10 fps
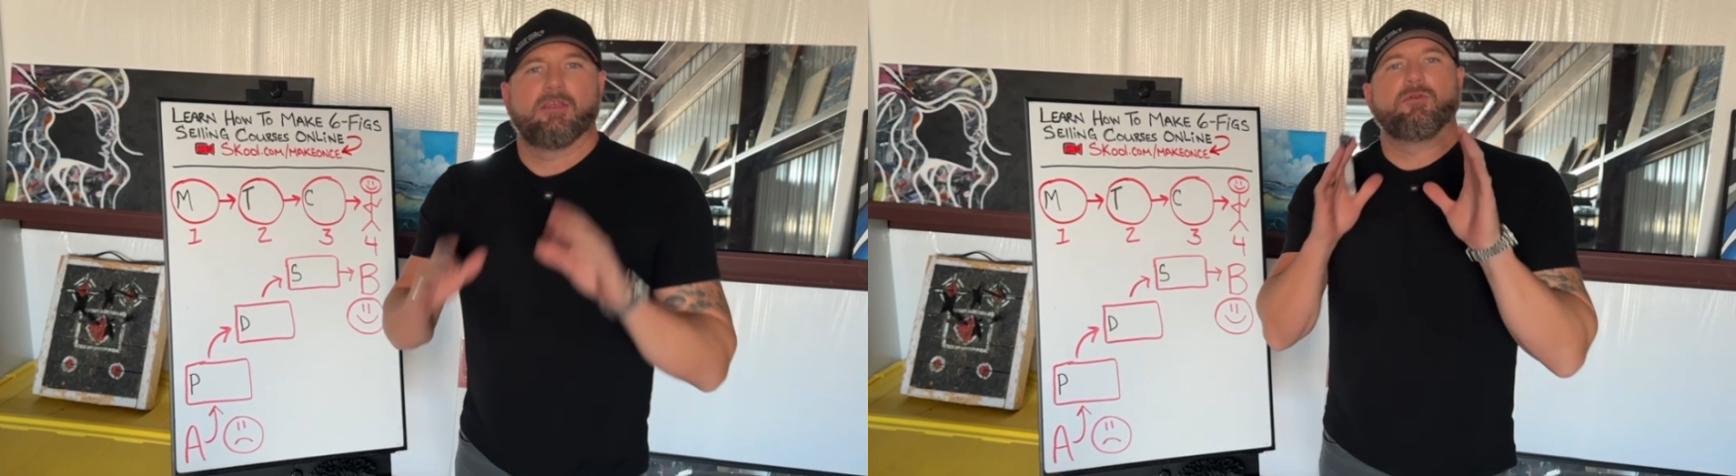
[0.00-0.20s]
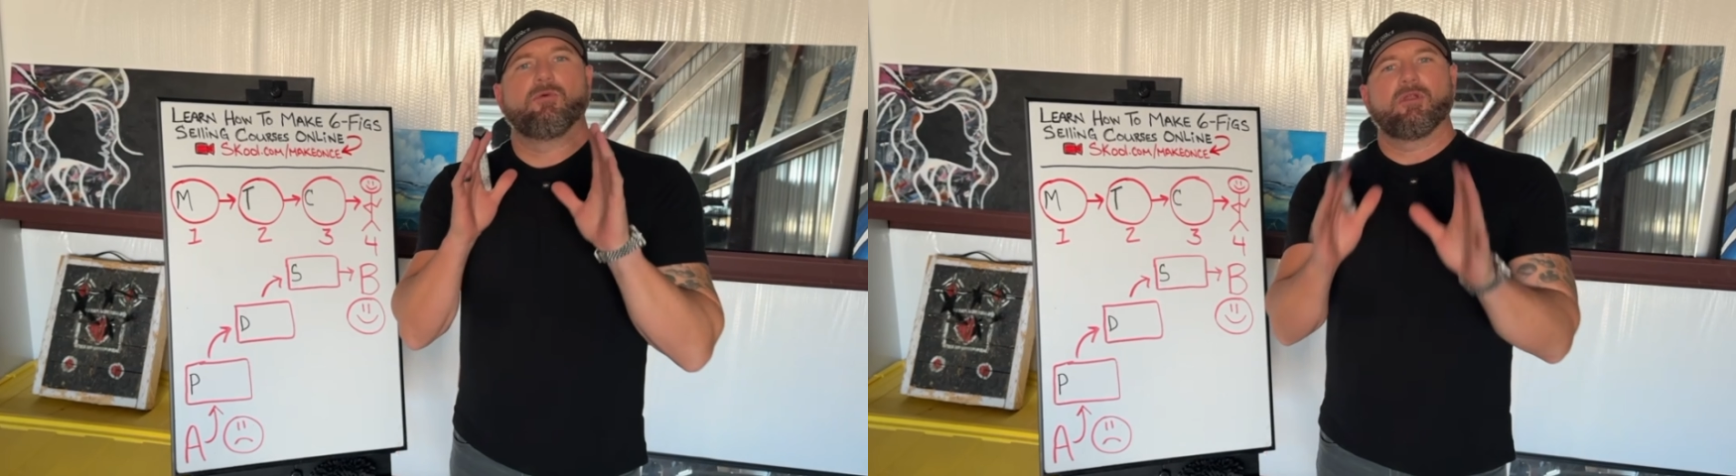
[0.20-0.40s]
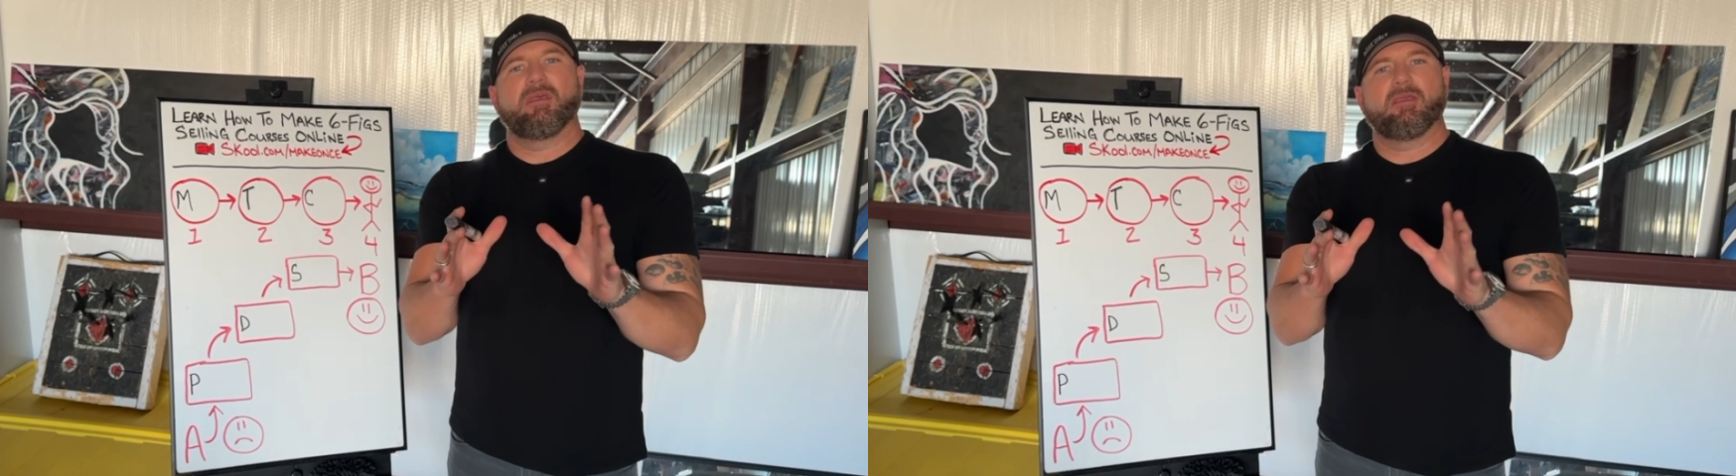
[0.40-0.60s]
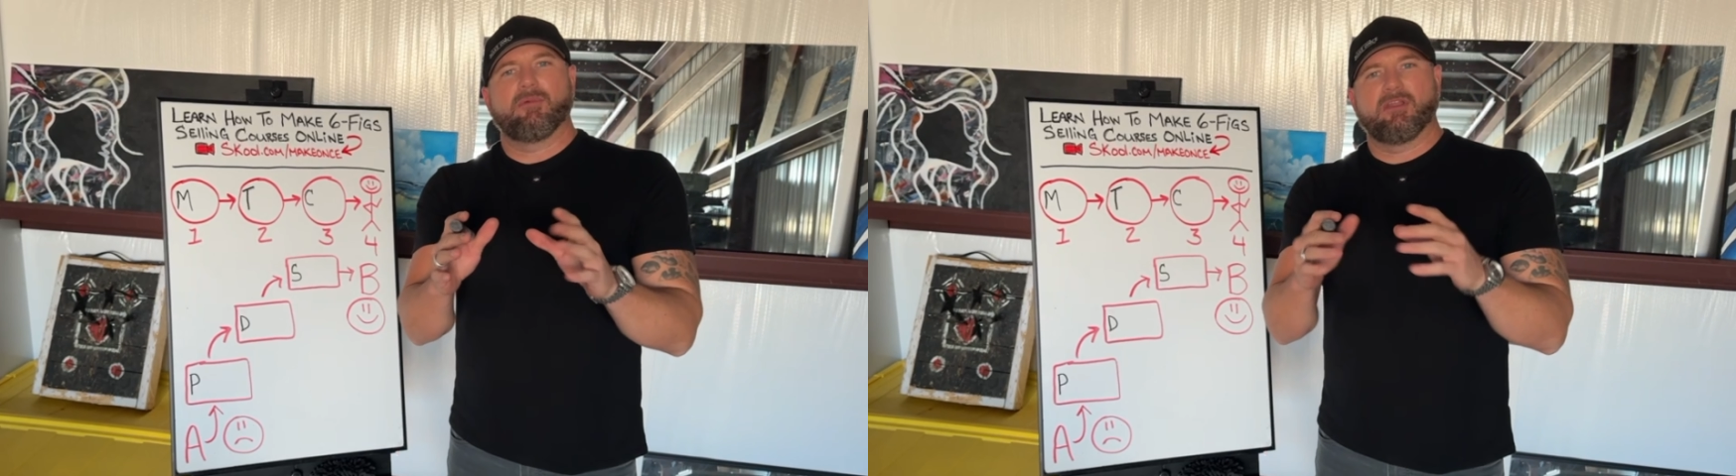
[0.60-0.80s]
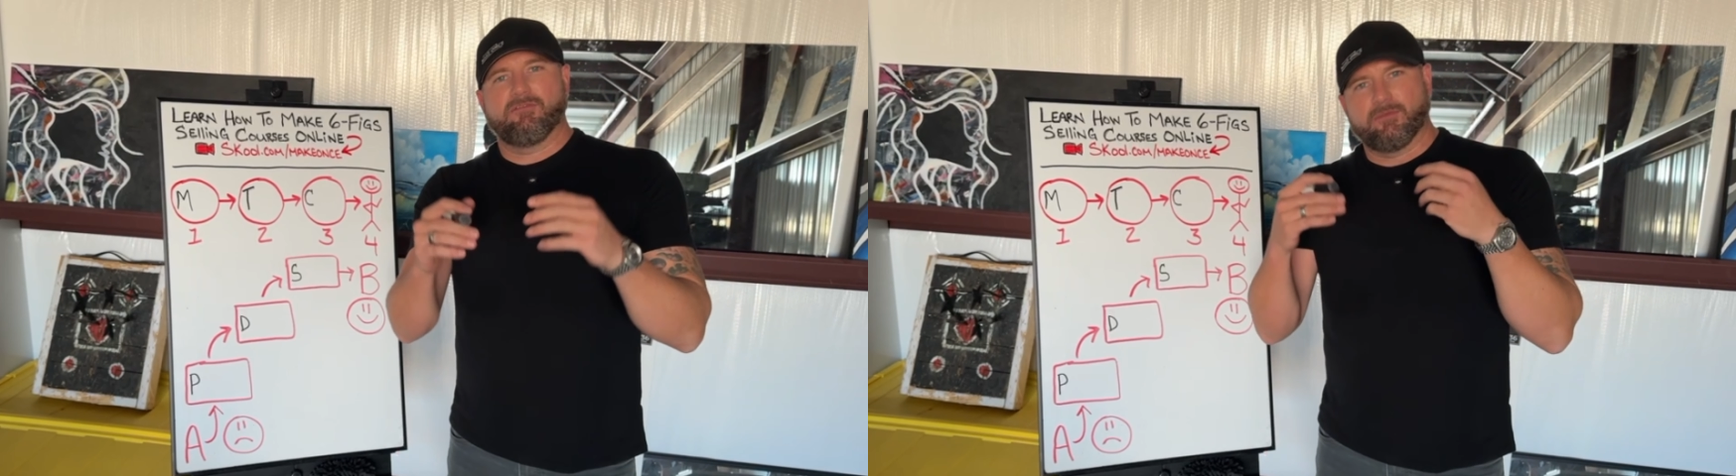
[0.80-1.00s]
you want to make
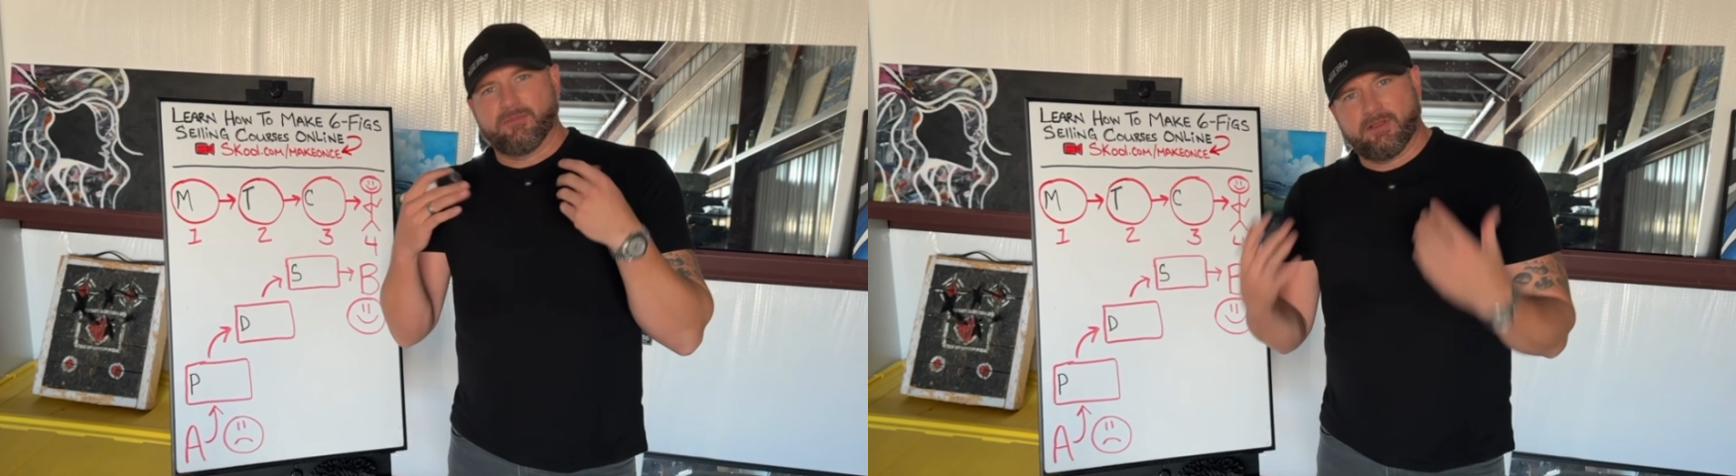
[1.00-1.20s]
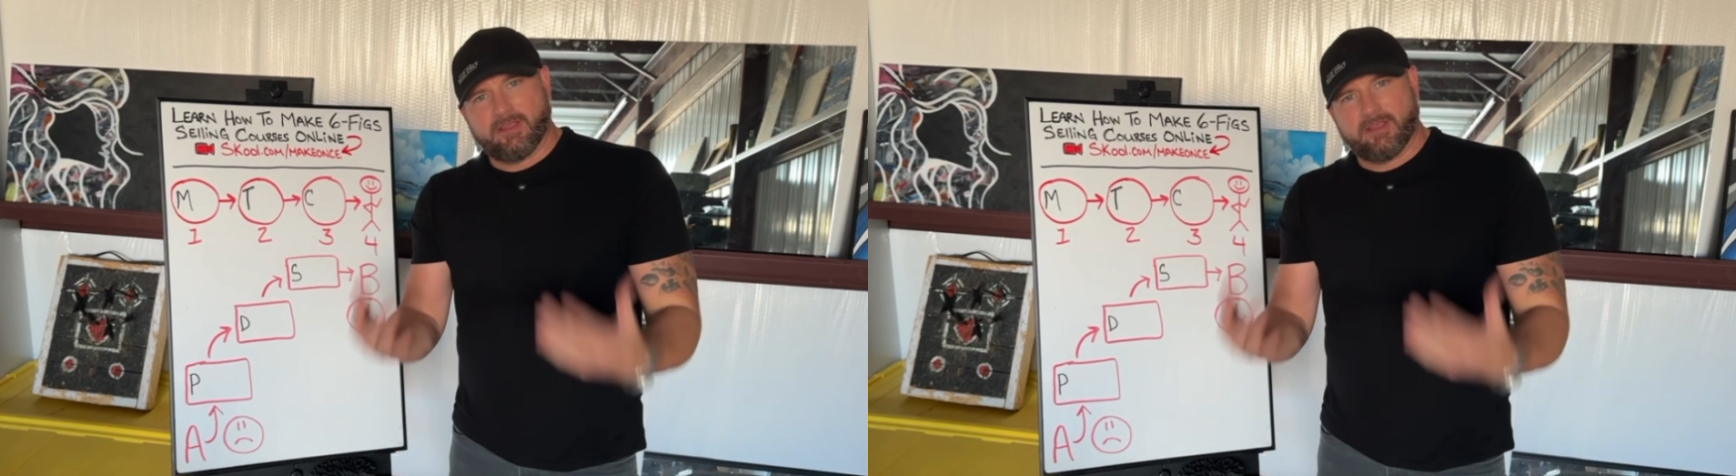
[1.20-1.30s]
money from your